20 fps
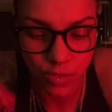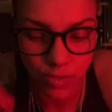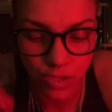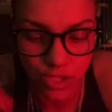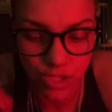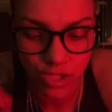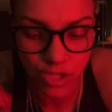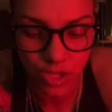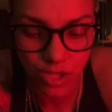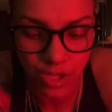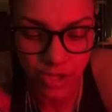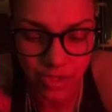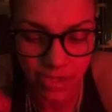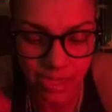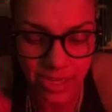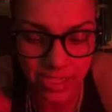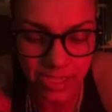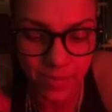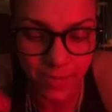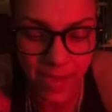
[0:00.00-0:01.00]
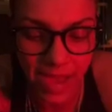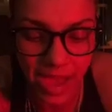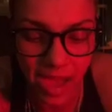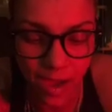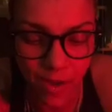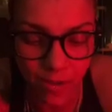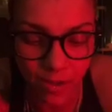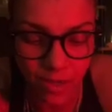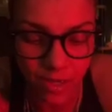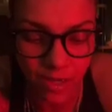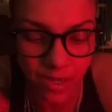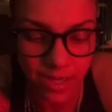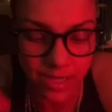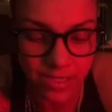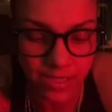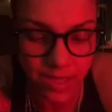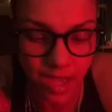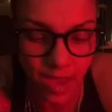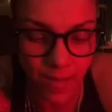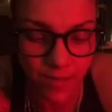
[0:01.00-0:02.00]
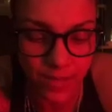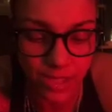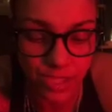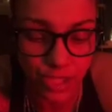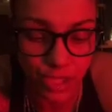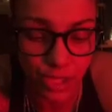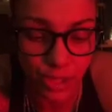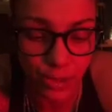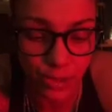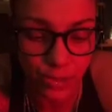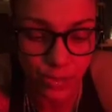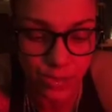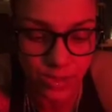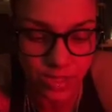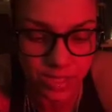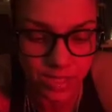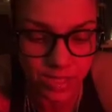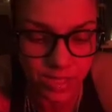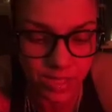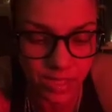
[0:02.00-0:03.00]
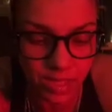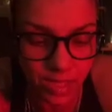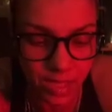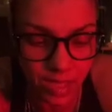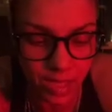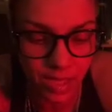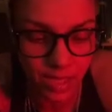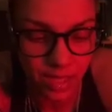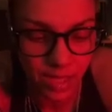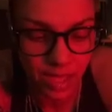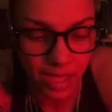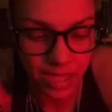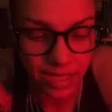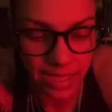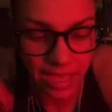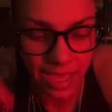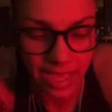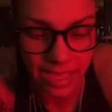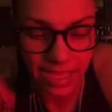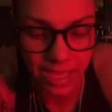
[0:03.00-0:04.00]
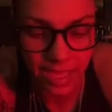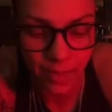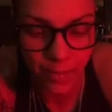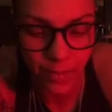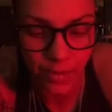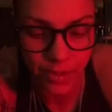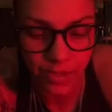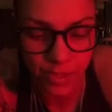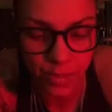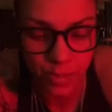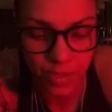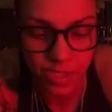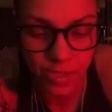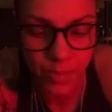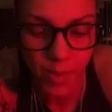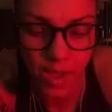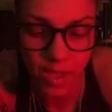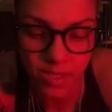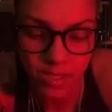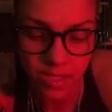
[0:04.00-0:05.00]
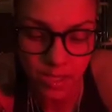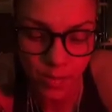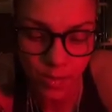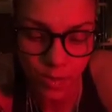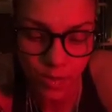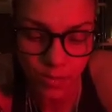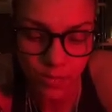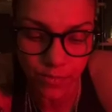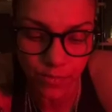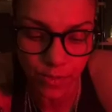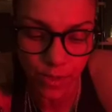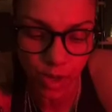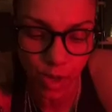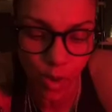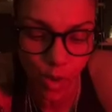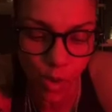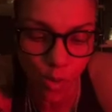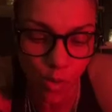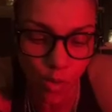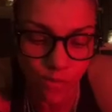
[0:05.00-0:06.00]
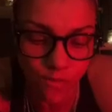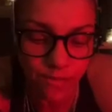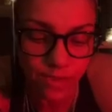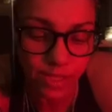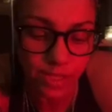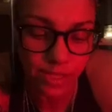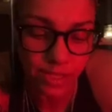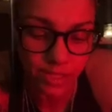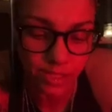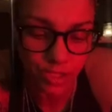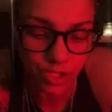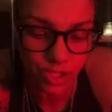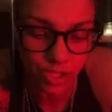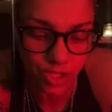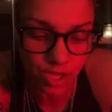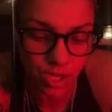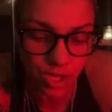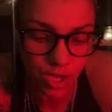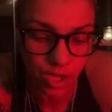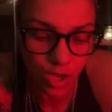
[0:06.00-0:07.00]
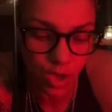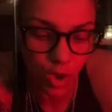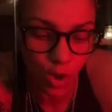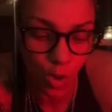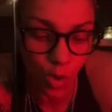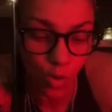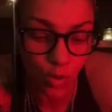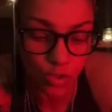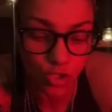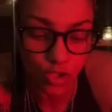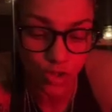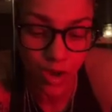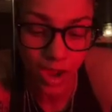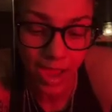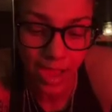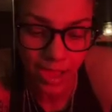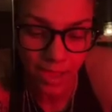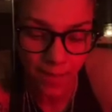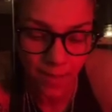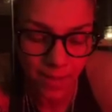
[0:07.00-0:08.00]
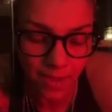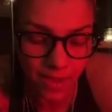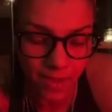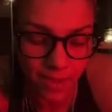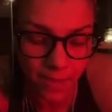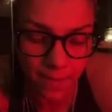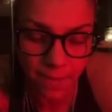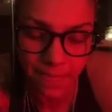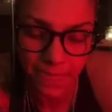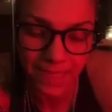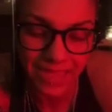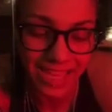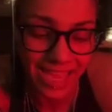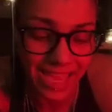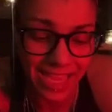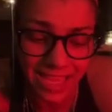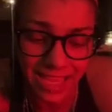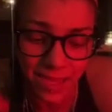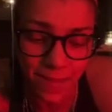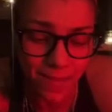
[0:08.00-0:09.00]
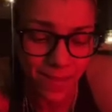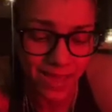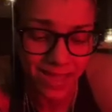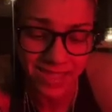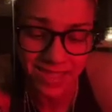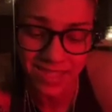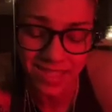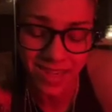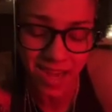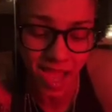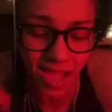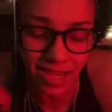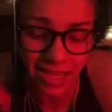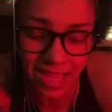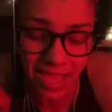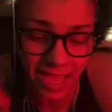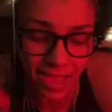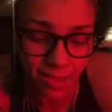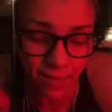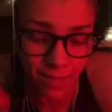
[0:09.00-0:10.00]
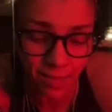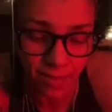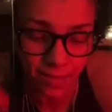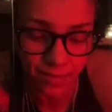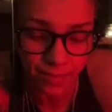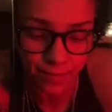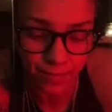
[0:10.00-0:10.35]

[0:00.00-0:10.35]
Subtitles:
to ensure that its power is not misused. A gatekeeper is responsible for a whole village, a whole tribe. Gatekeeping is not a game.